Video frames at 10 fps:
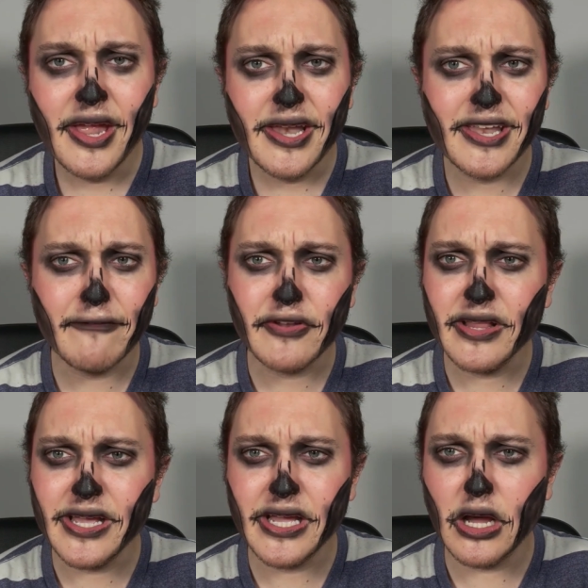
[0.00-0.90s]

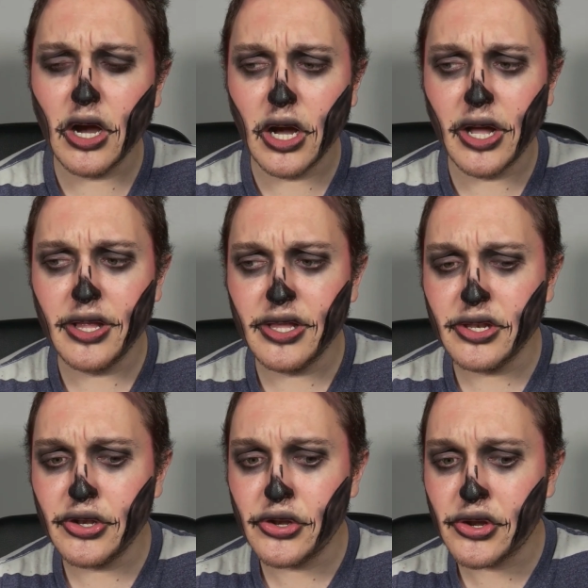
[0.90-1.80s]
Definitely
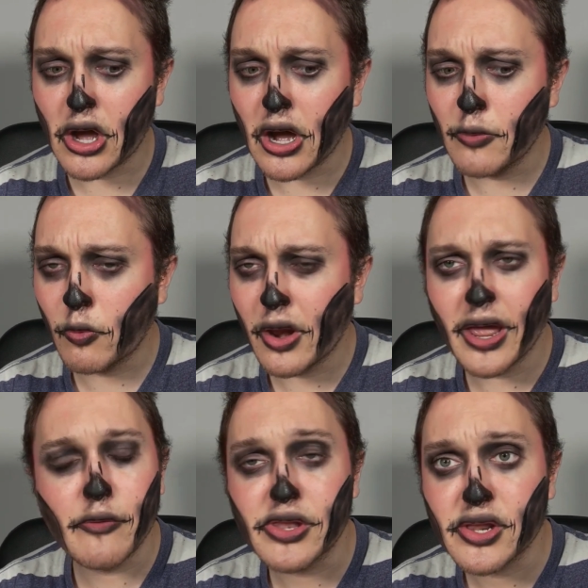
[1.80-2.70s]
not what I
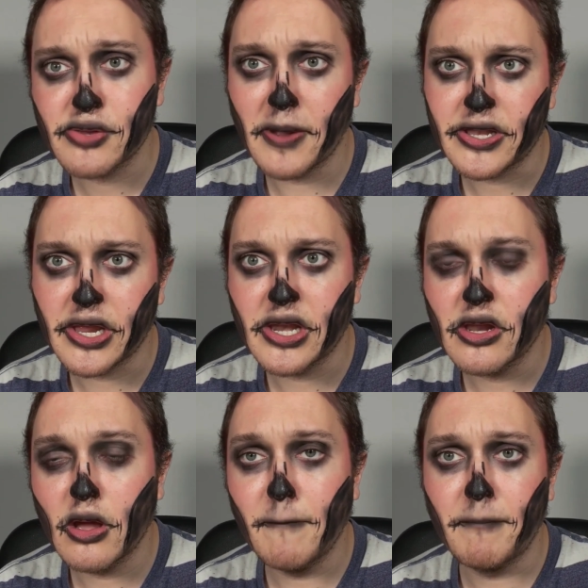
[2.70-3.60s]
was expecting,
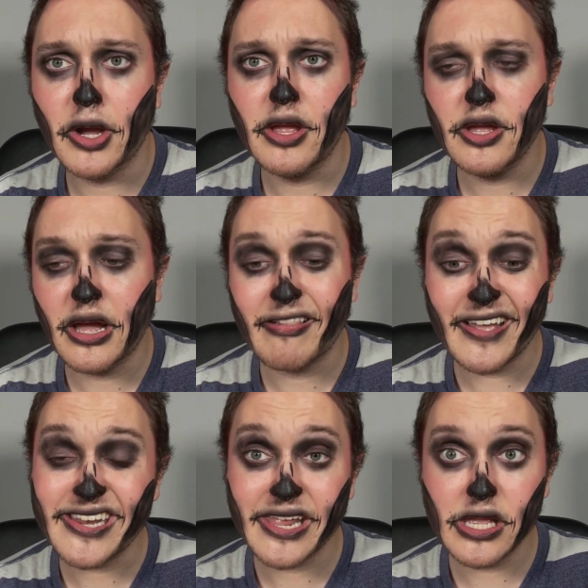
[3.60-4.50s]
but I
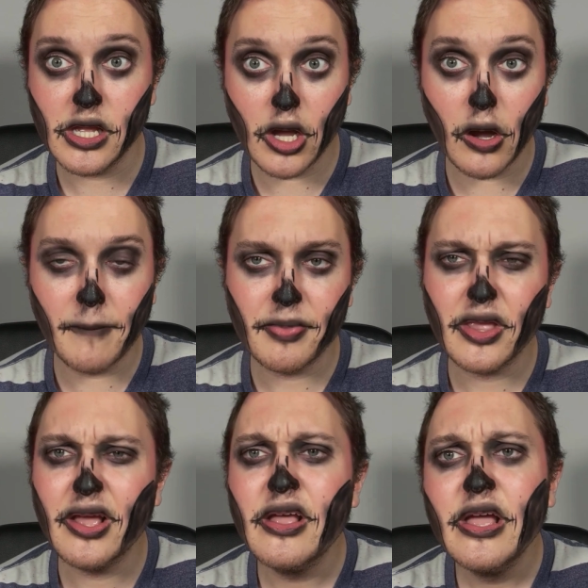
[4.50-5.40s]
liked it. I
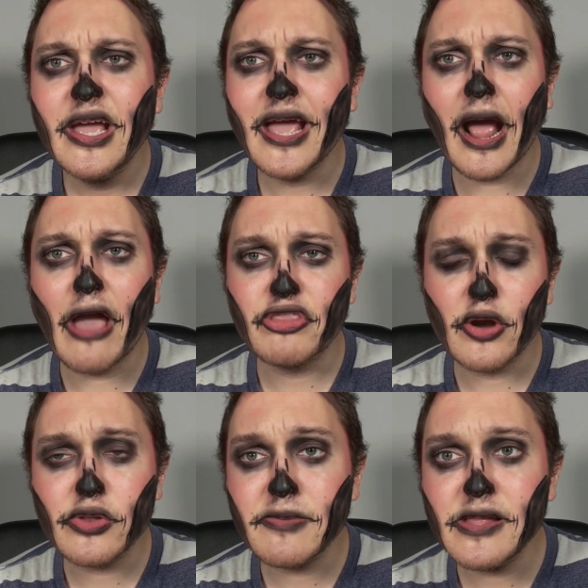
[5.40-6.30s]
thought it
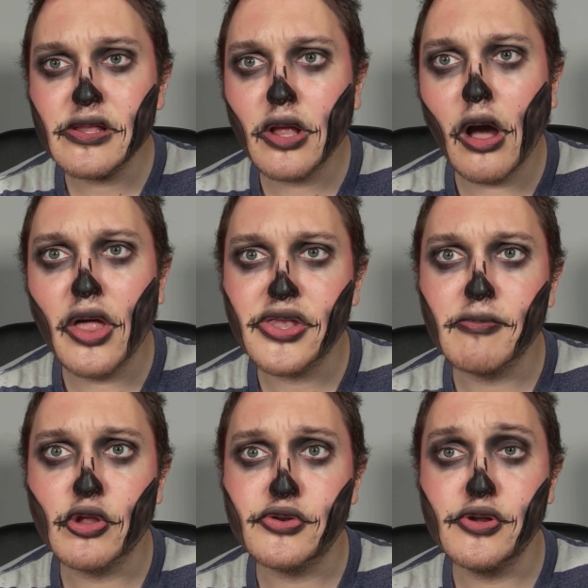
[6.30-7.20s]
was going to be
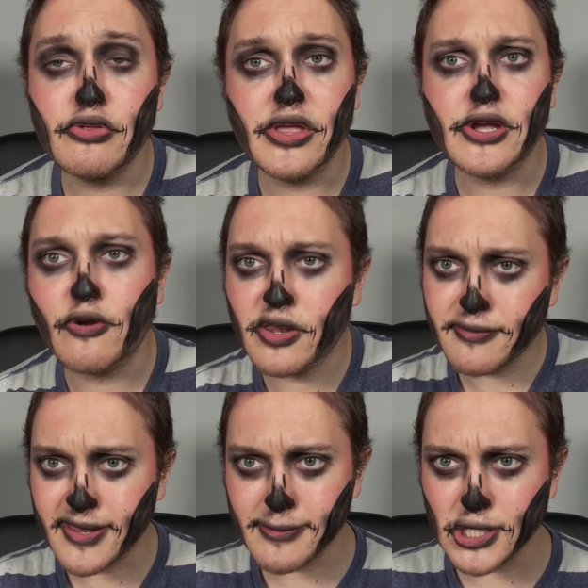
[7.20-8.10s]
similar to the
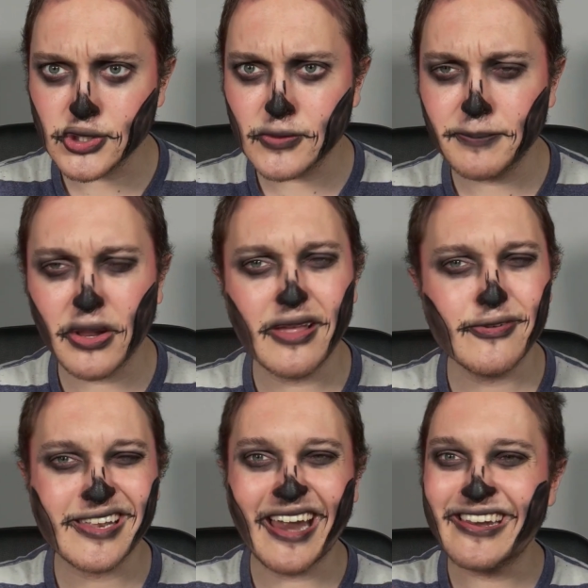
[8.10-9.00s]
Christmas special, but it was
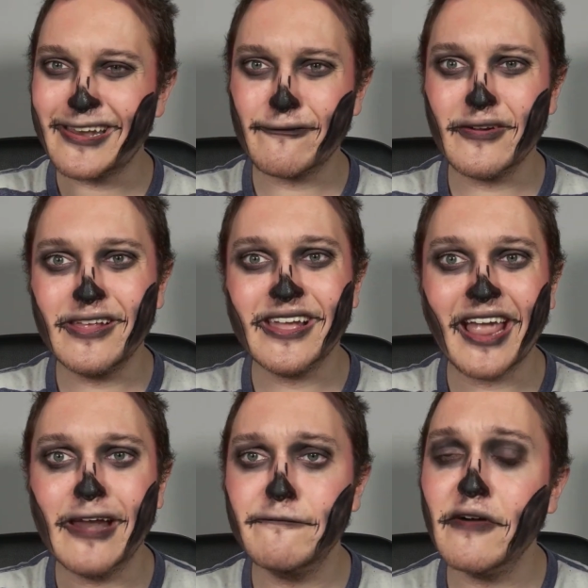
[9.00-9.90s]
kind of different. It
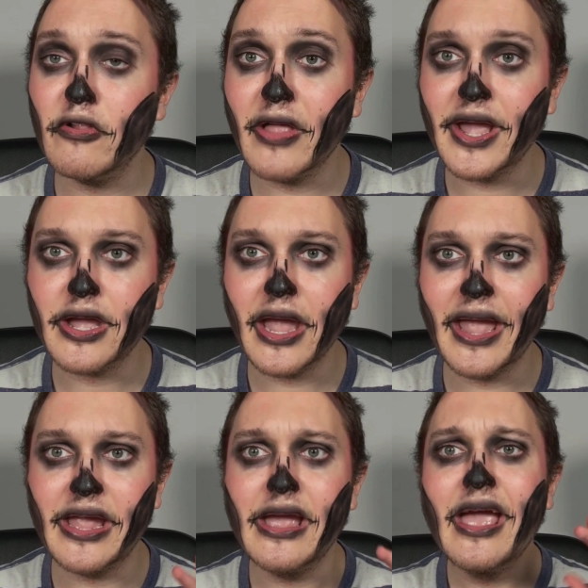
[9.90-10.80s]
kind of felt like
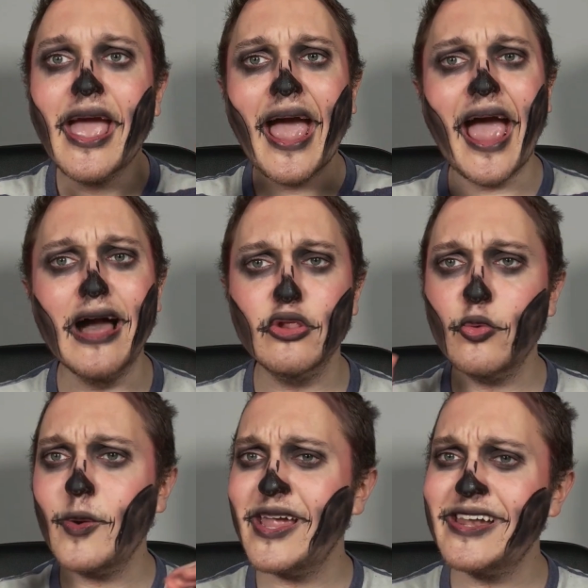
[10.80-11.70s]
a
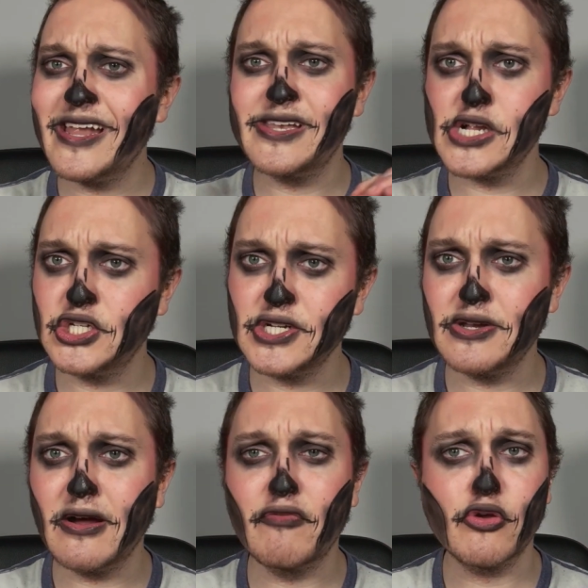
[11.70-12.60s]
Halloween edition
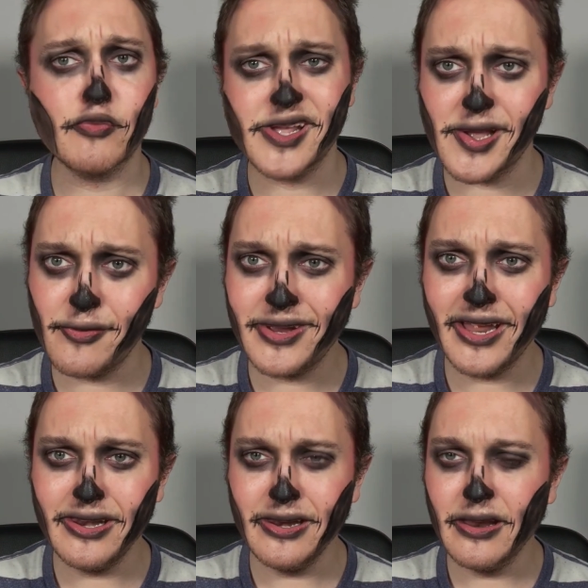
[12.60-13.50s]
of the
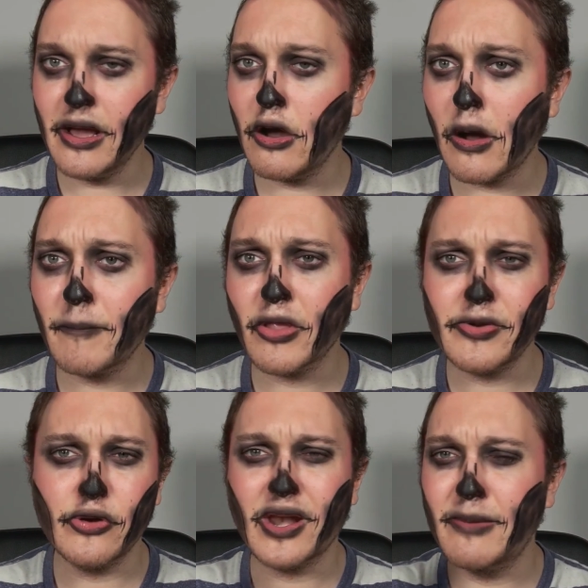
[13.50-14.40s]
reunion. Let me
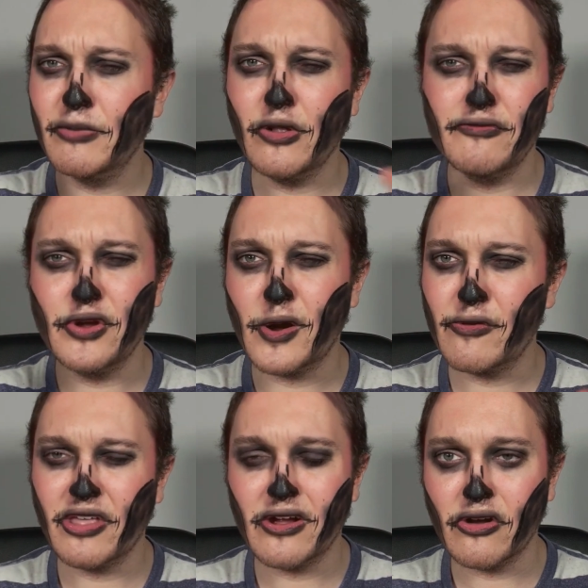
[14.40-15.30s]
know down below if you agree with
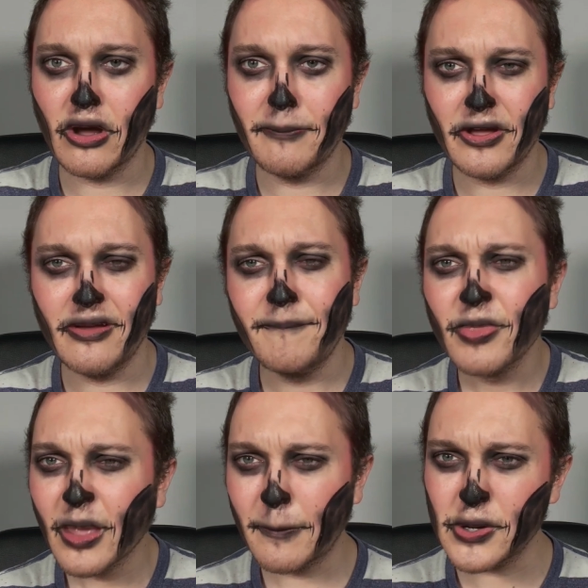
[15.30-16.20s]
that or not, but
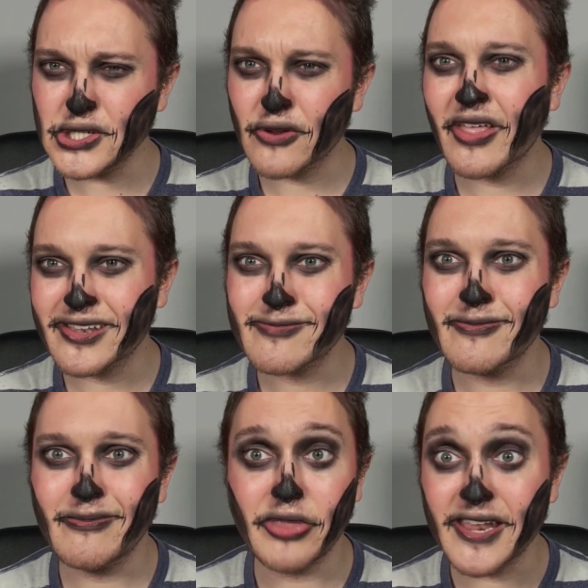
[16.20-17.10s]
pretty sure that's
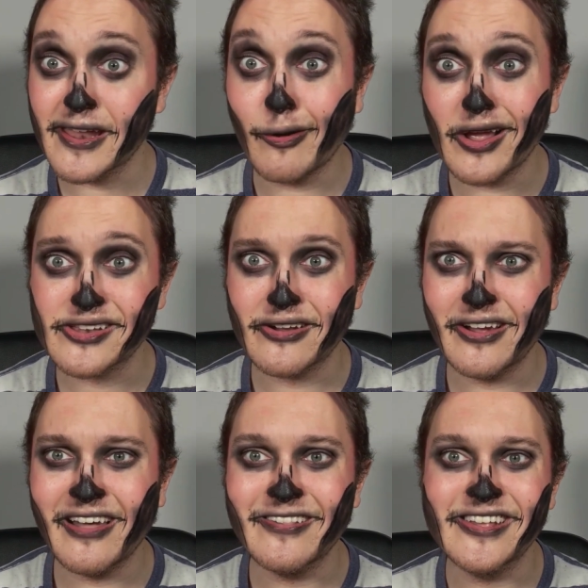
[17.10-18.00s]
how I saw it,
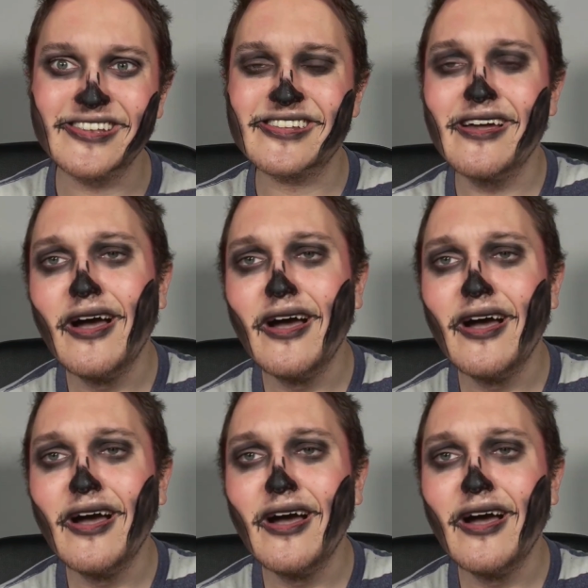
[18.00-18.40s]
at least.